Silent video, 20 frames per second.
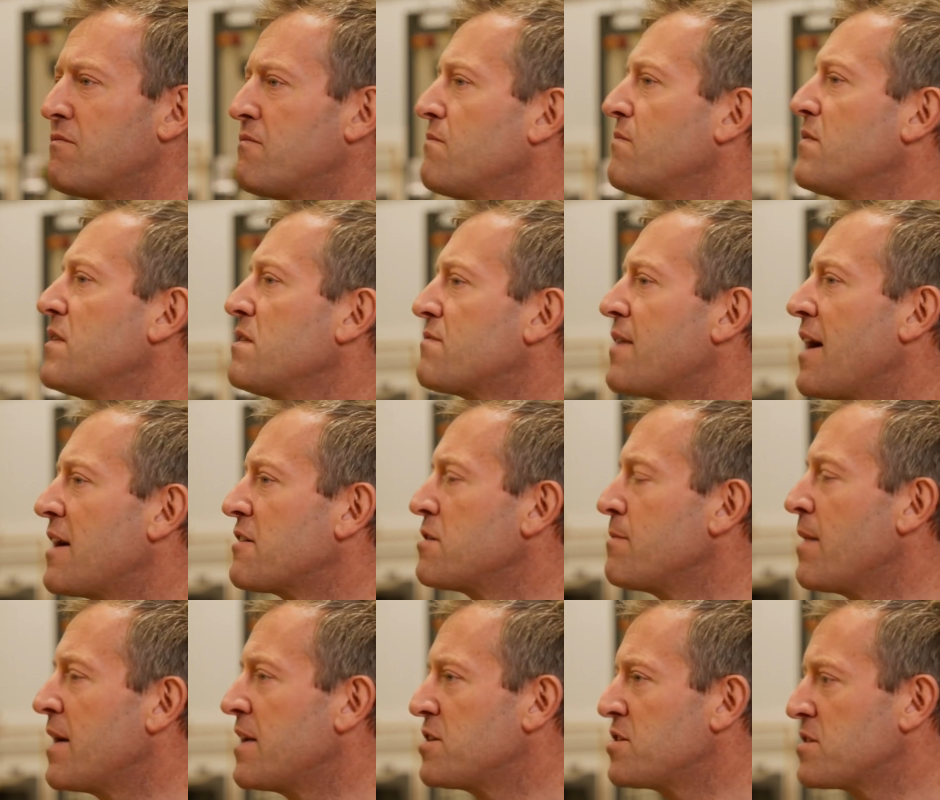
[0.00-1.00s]
these factory
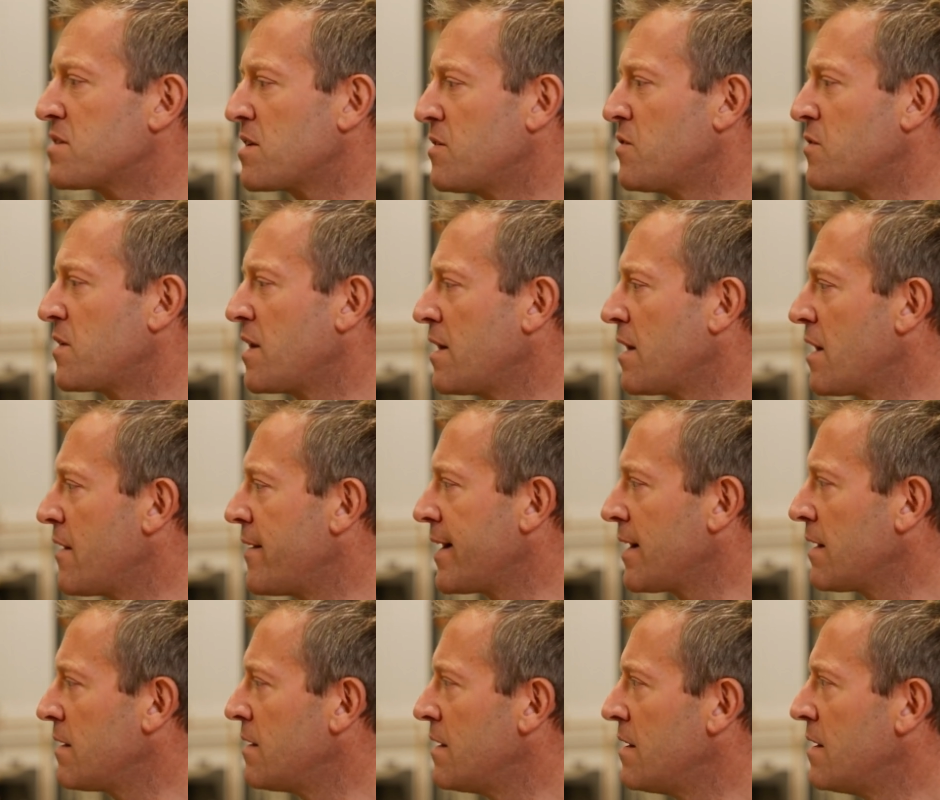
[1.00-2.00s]
managers are looking,
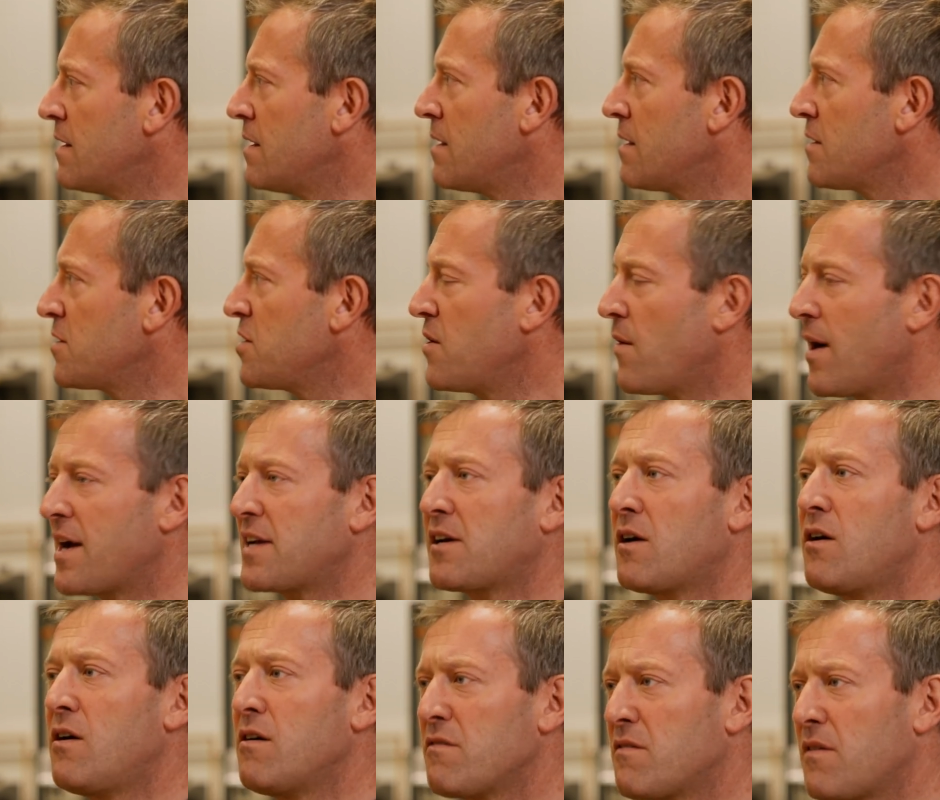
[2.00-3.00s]
going, you know, I
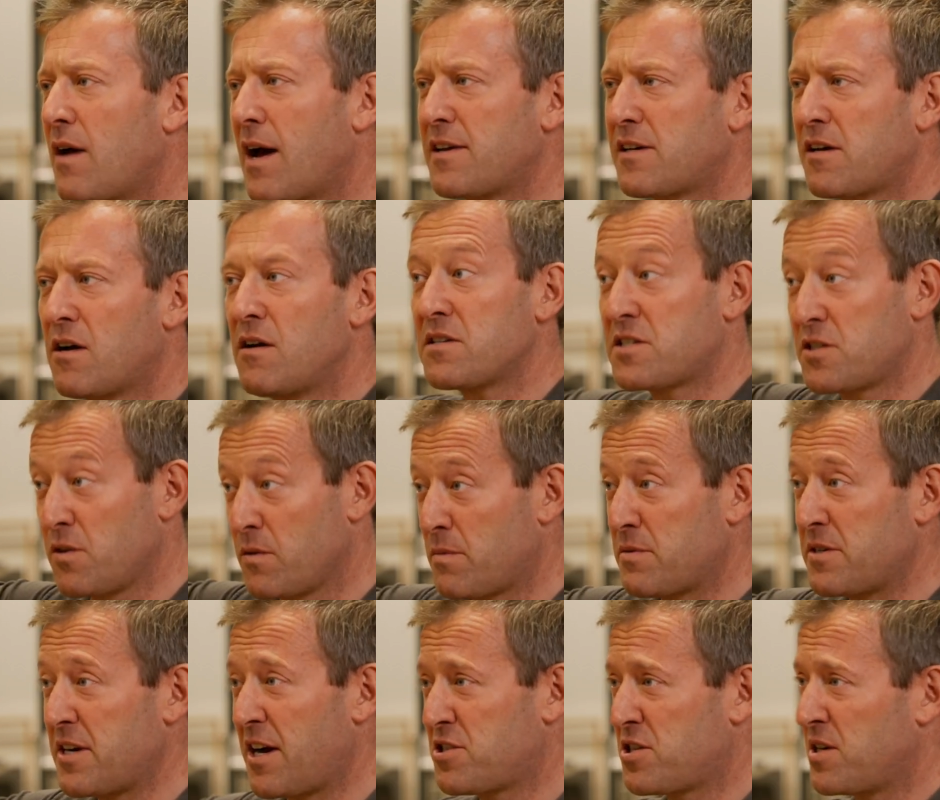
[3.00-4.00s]
can't stop the
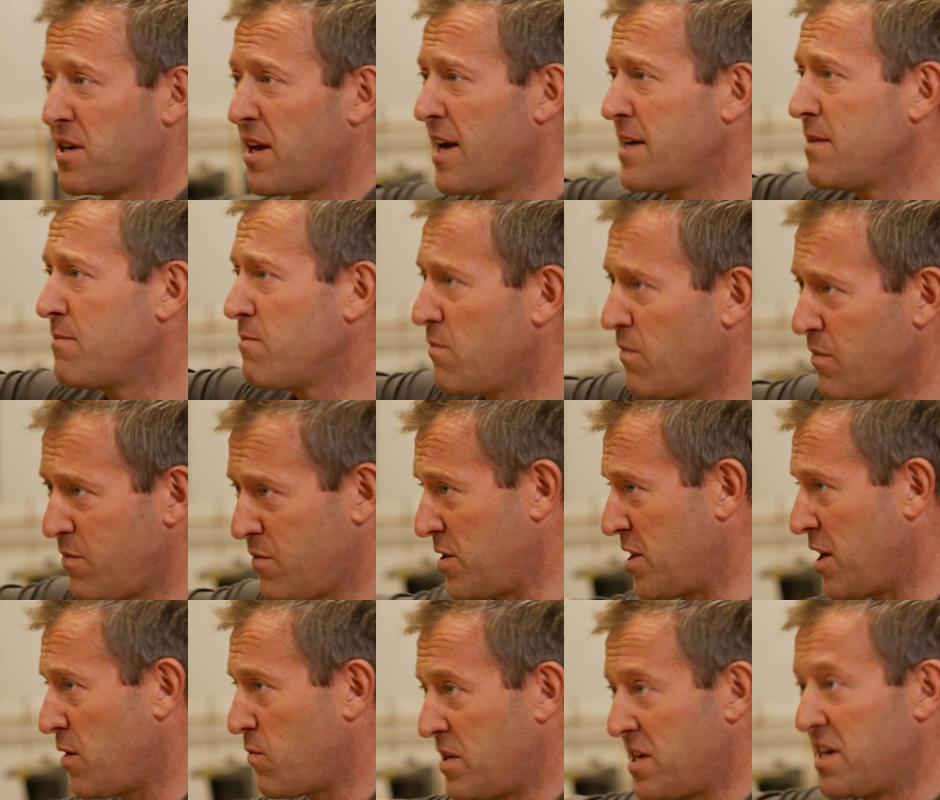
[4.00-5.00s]
production line.
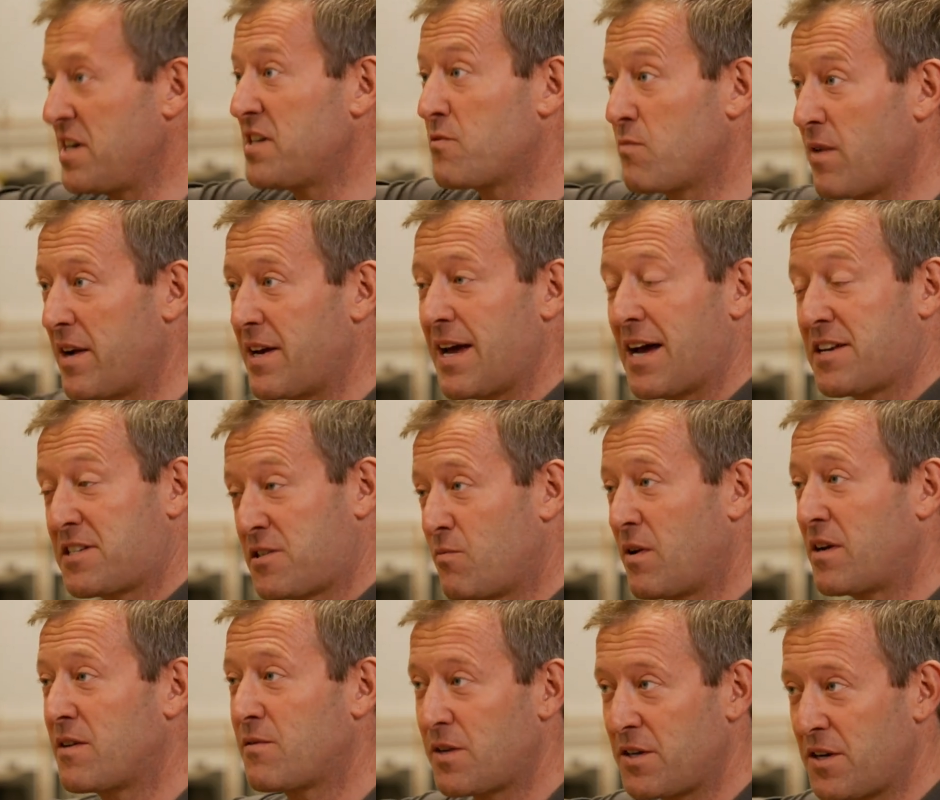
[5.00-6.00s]
You know, we need to run it. Has to
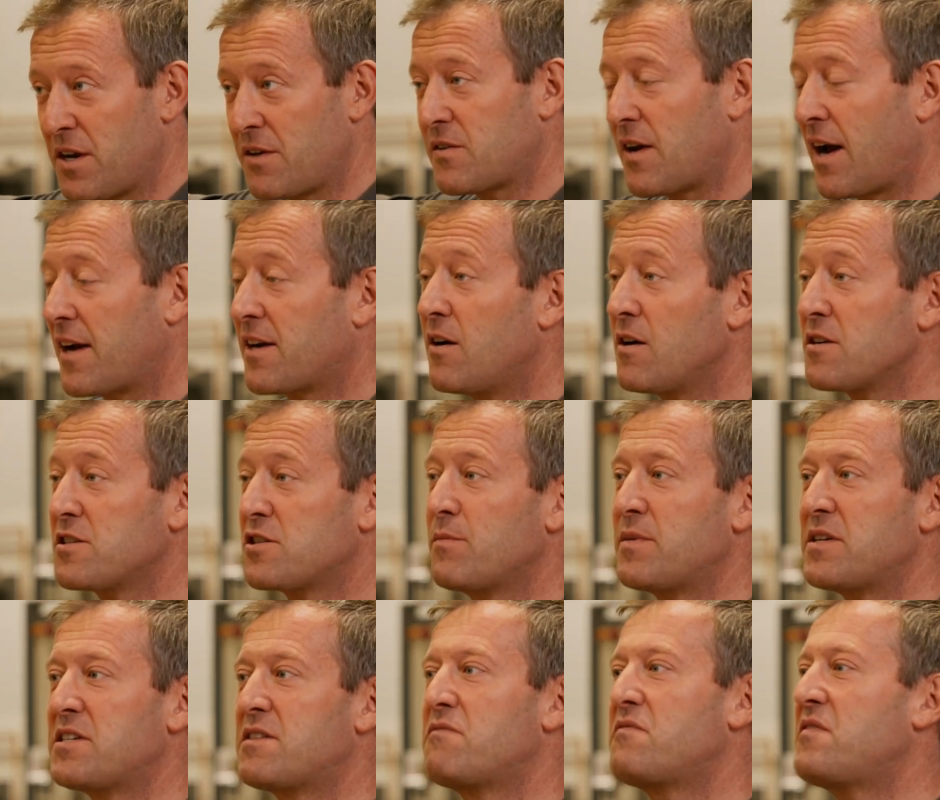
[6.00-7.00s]
run. You know, I can't
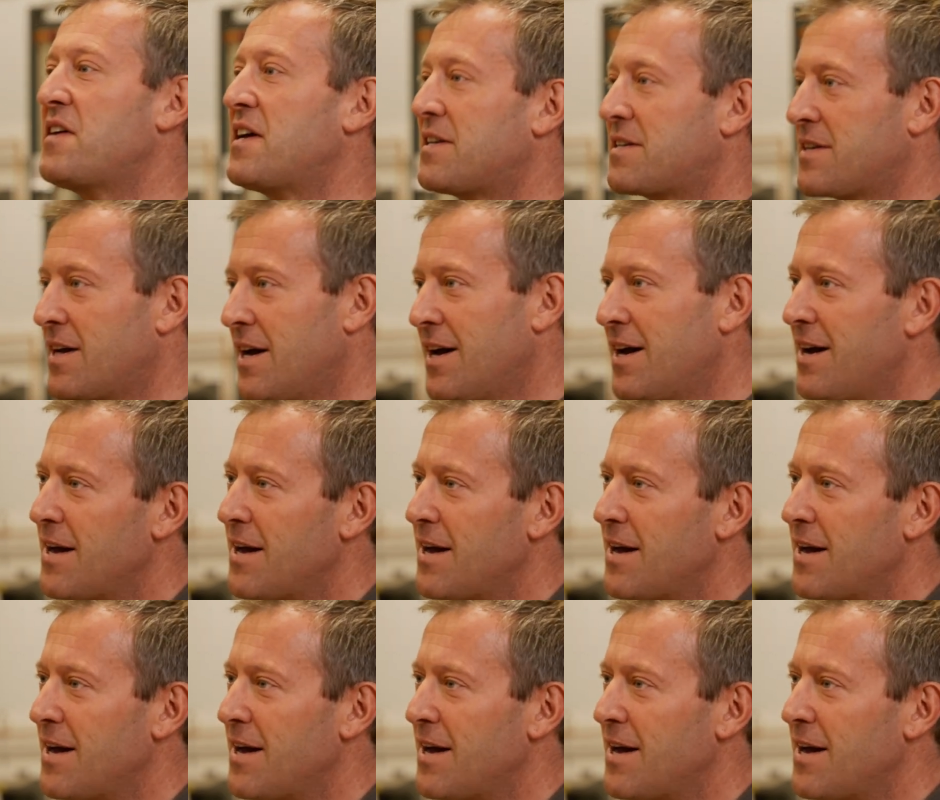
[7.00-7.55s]
stop it to fit.